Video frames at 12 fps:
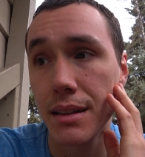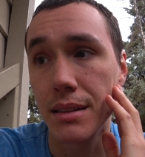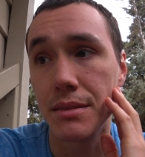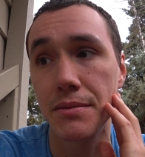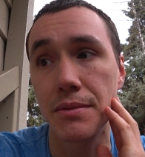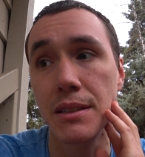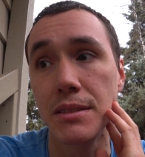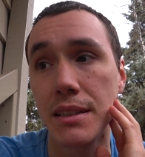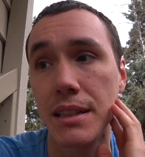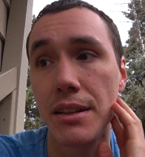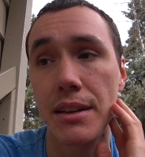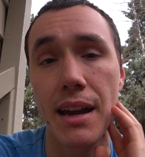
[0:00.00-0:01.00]
It feels
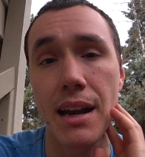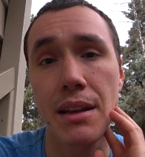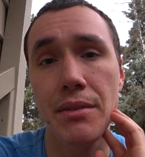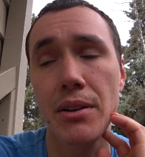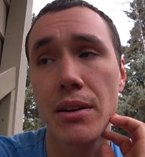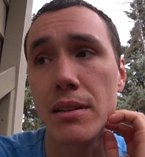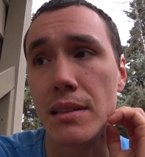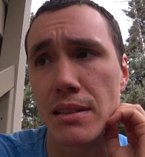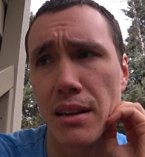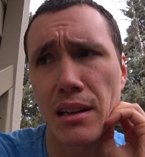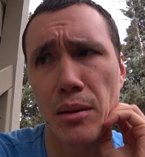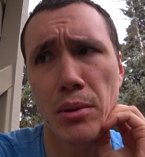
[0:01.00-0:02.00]
like you can't even hardly
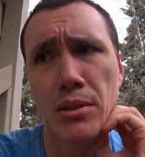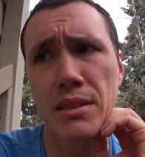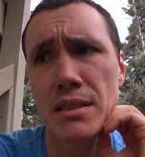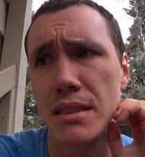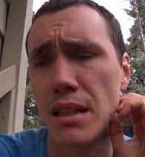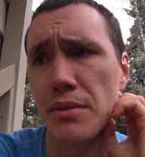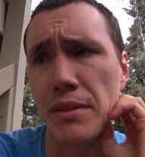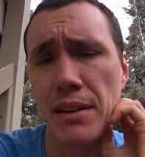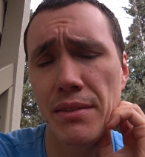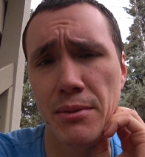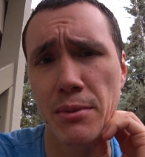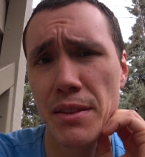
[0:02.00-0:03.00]
talk about this stuff
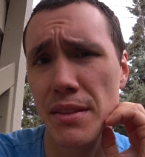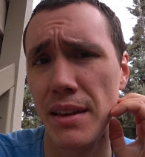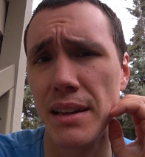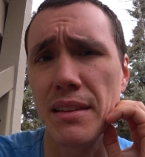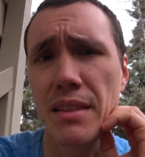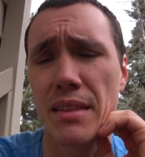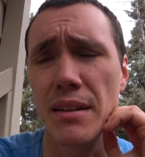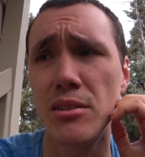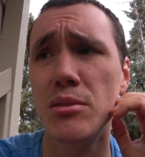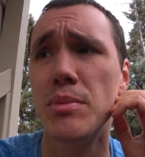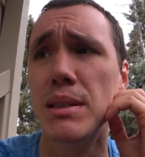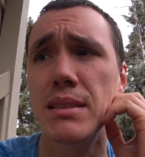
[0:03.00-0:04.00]
even with like
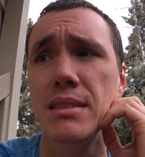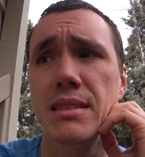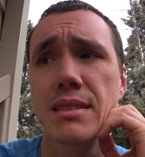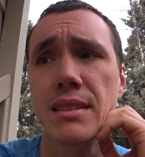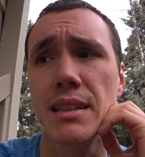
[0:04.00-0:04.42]
therapists.